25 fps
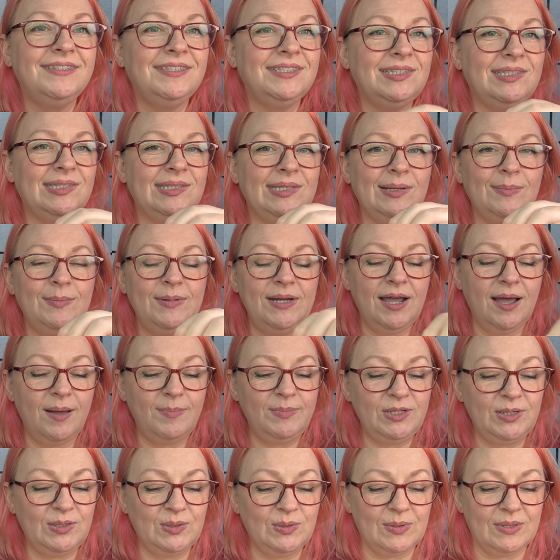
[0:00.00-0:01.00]
So many
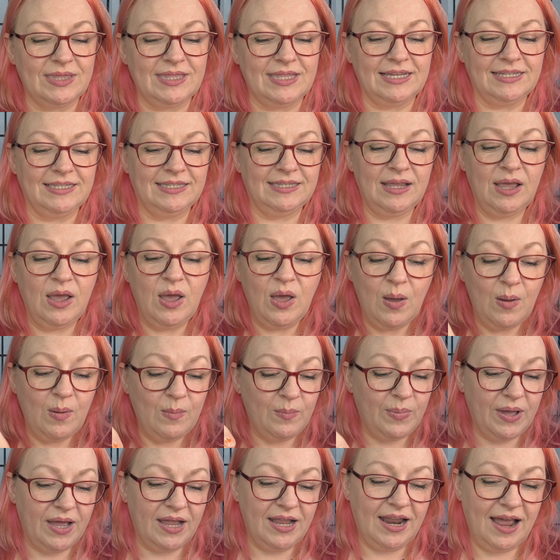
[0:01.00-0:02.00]
options with this,
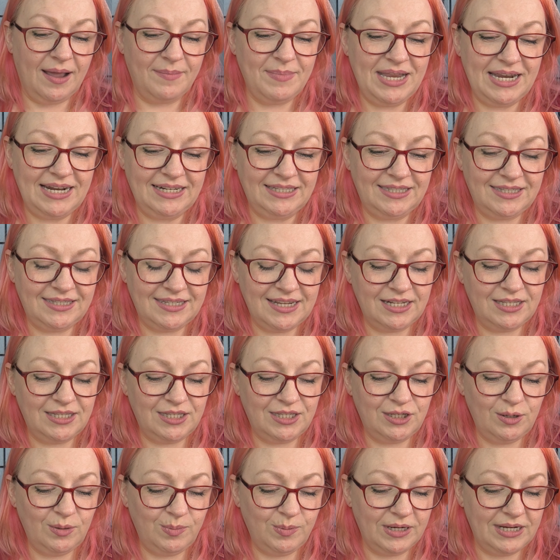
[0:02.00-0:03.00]
but I mean it's
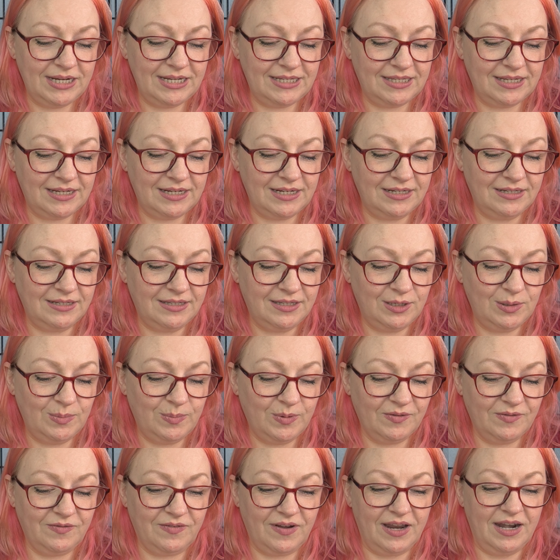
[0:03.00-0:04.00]
super easy,
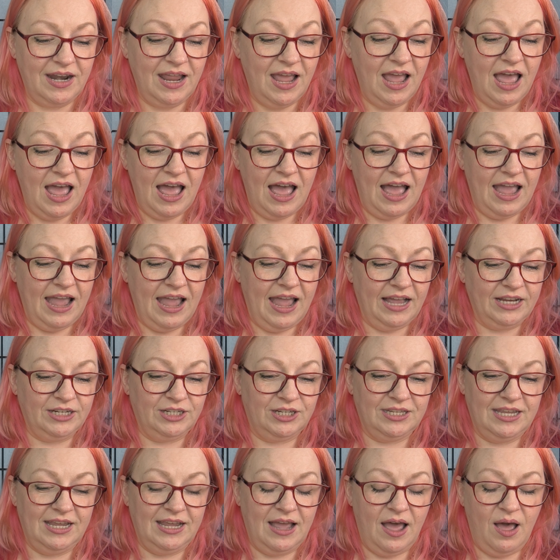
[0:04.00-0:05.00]
super fun. I
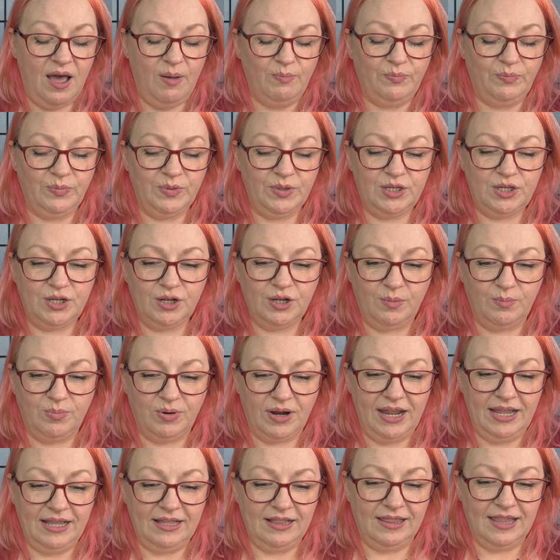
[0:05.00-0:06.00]
actually took a
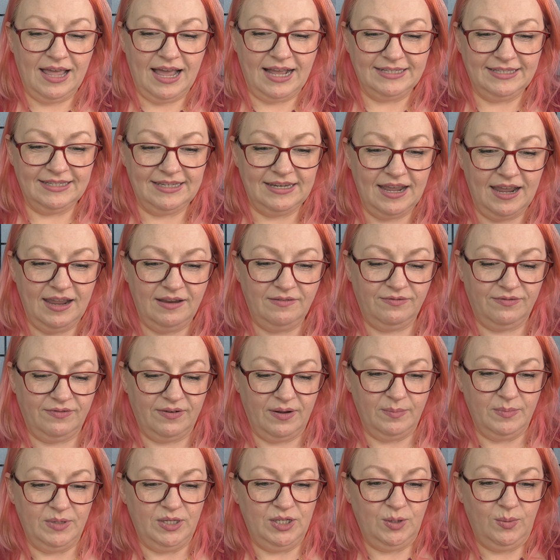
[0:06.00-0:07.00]
break last night
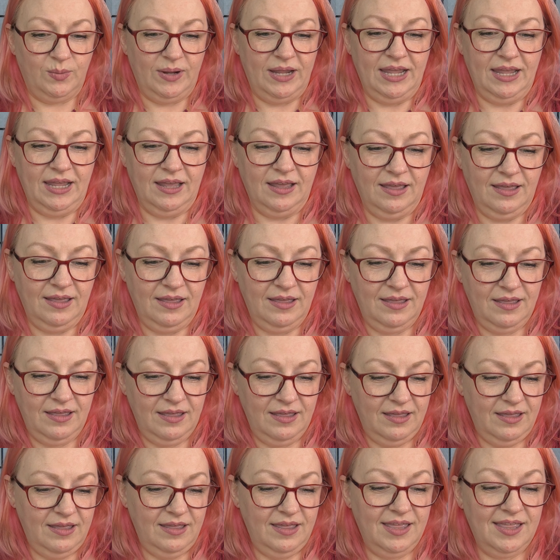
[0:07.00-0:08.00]
from doing
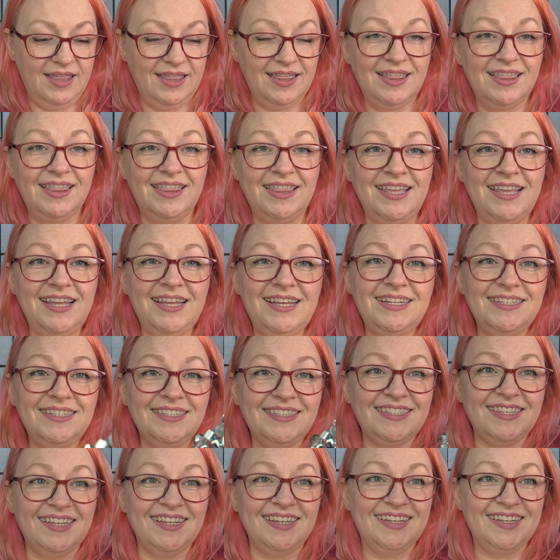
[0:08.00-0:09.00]

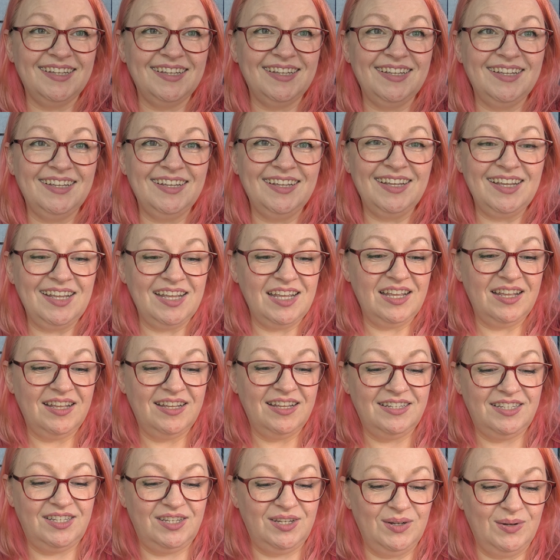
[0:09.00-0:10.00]
these
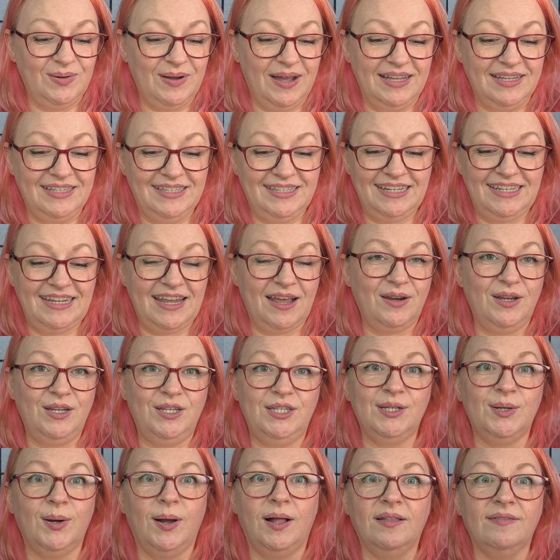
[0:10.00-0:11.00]
to sit down and
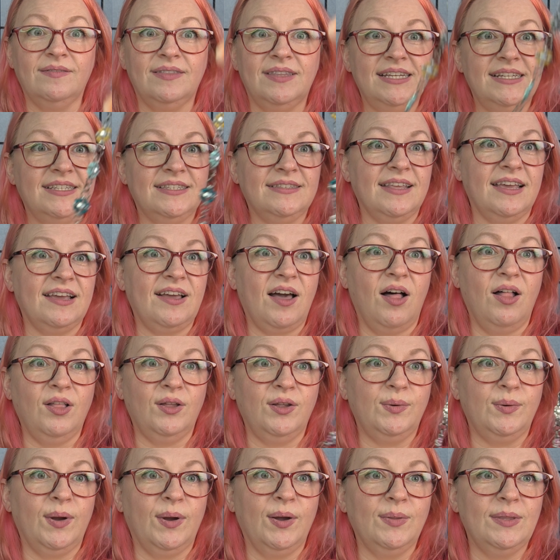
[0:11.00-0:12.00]
do all of these like all
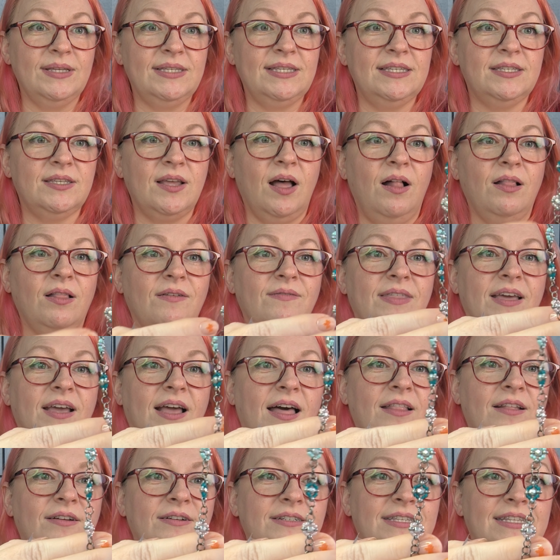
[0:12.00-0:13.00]
in a row. This is all of the
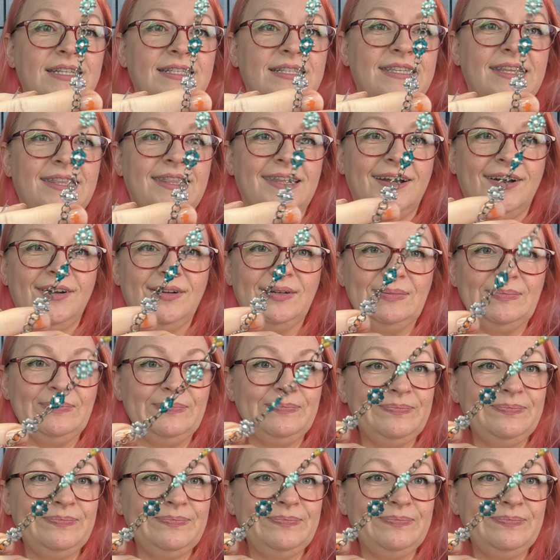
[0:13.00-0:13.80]
colors that's in there.